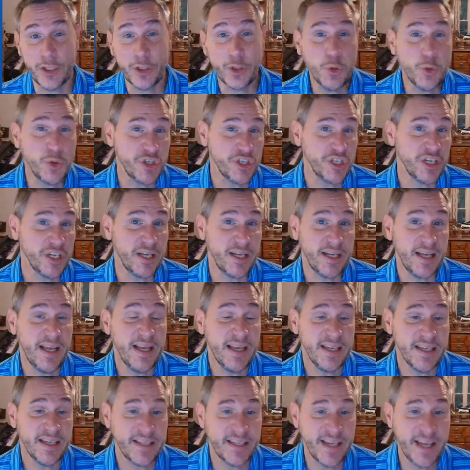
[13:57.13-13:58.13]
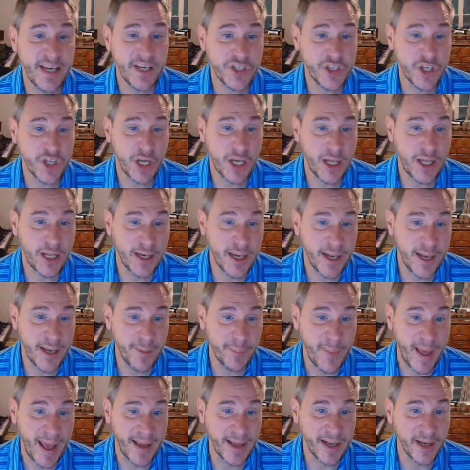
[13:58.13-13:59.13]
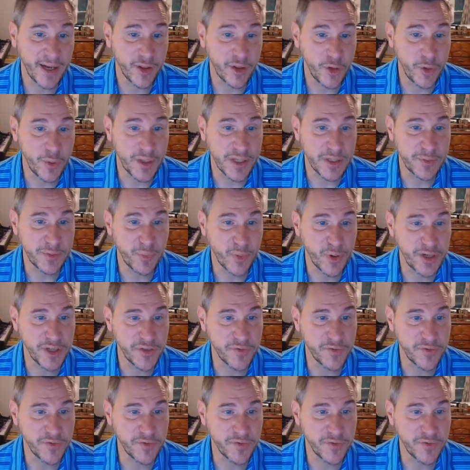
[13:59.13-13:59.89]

Lucia, St. John, and back into the U.S. British